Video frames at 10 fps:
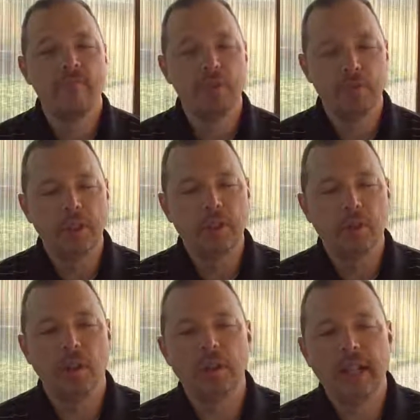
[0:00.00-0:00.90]
In the
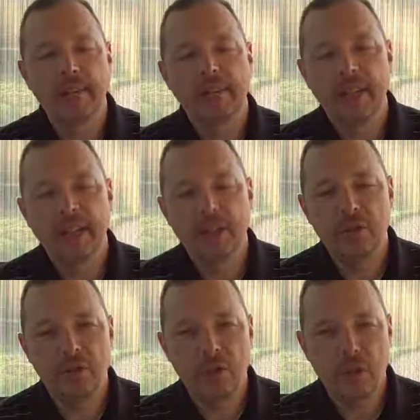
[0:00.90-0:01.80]
real world, everything
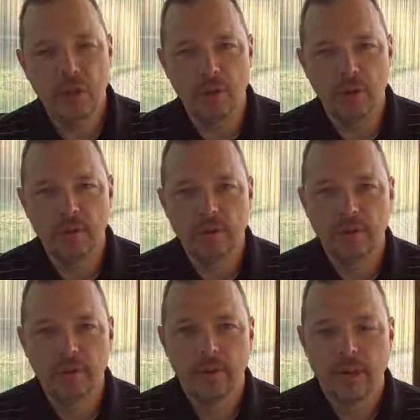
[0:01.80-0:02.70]
you do
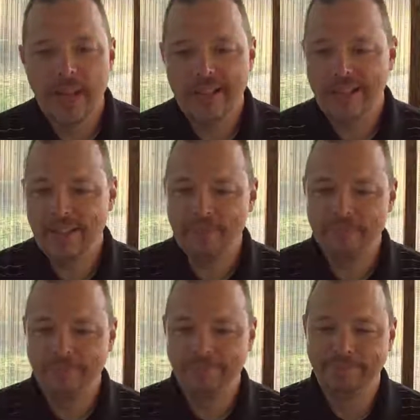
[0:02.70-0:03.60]
has to
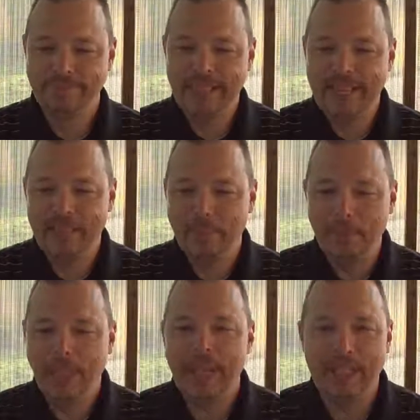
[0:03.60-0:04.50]
take the
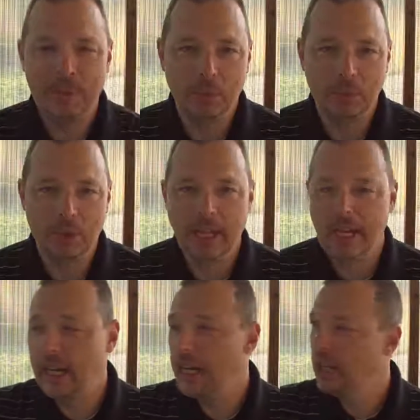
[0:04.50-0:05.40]
place, we'll
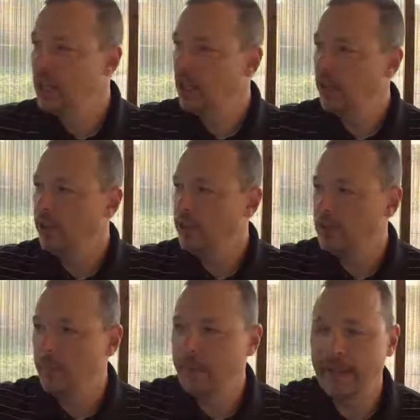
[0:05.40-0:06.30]
say, of
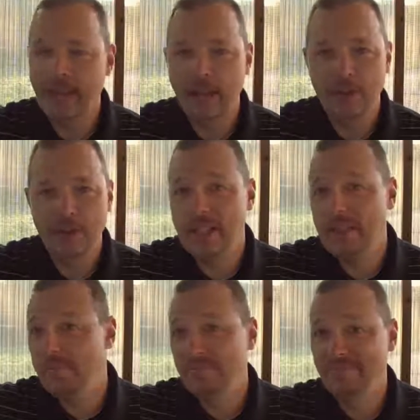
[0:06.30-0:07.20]
something else
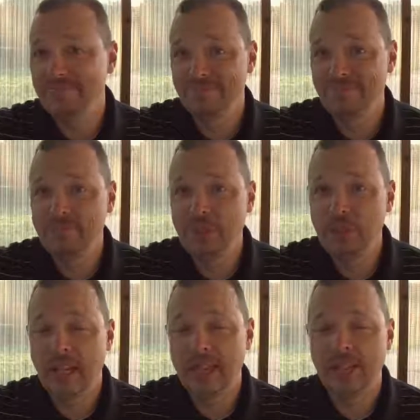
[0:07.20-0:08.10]
that
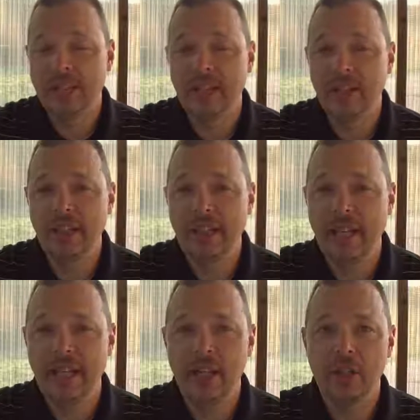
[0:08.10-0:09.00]
you necessarily
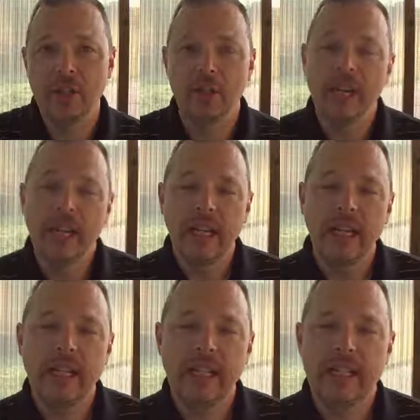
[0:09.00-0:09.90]
cannot do.
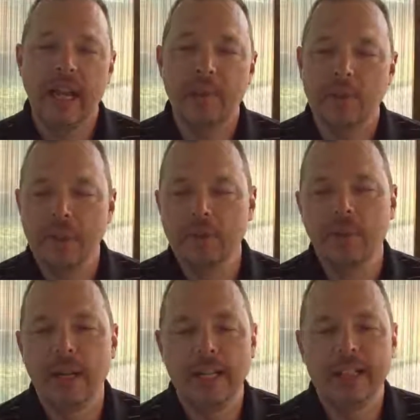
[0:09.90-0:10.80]
Anytime, another
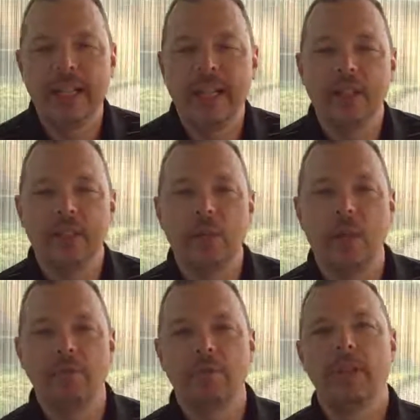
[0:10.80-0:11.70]
way I say this
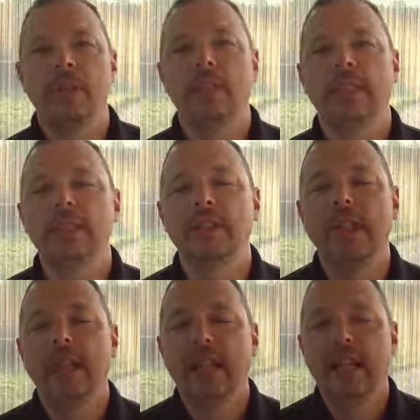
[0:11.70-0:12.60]
quite frequently is
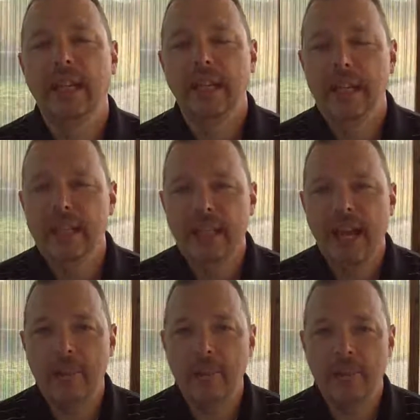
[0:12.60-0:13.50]

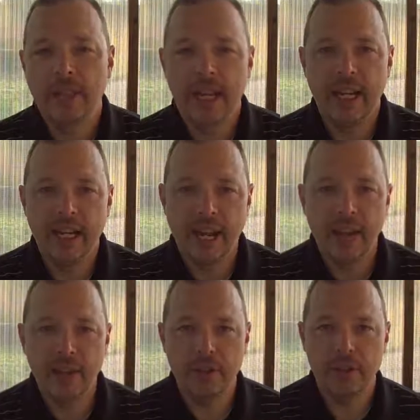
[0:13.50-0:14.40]
anytime you say
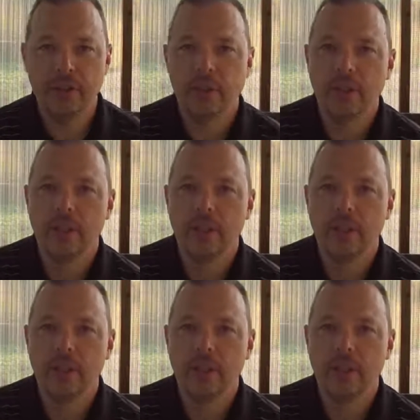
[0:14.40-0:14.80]
yes